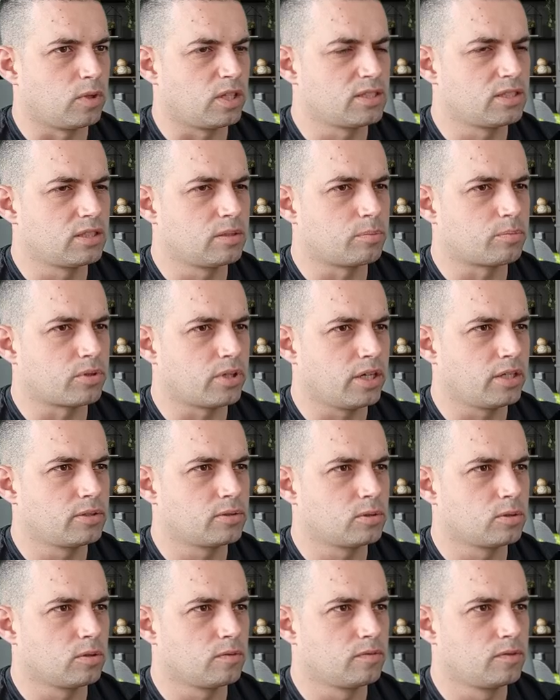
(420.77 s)
the price
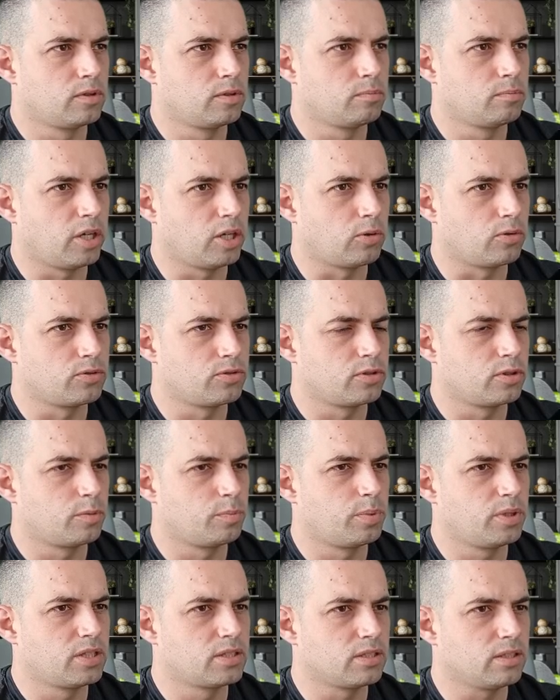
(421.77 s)
of my ordered
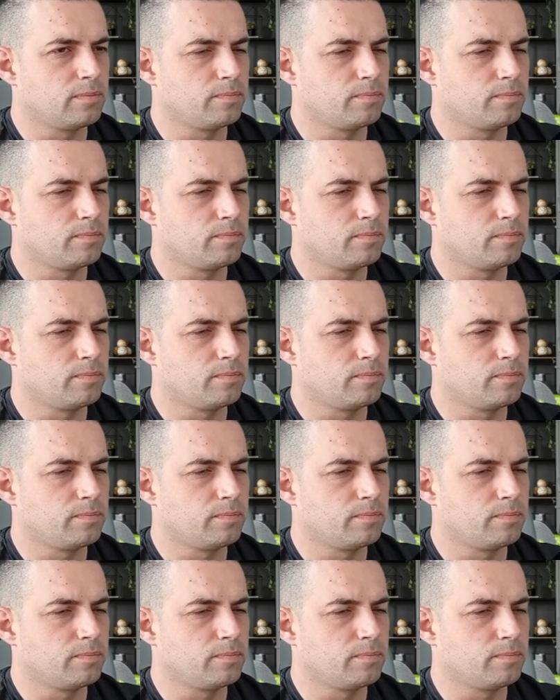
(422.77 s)
pizza?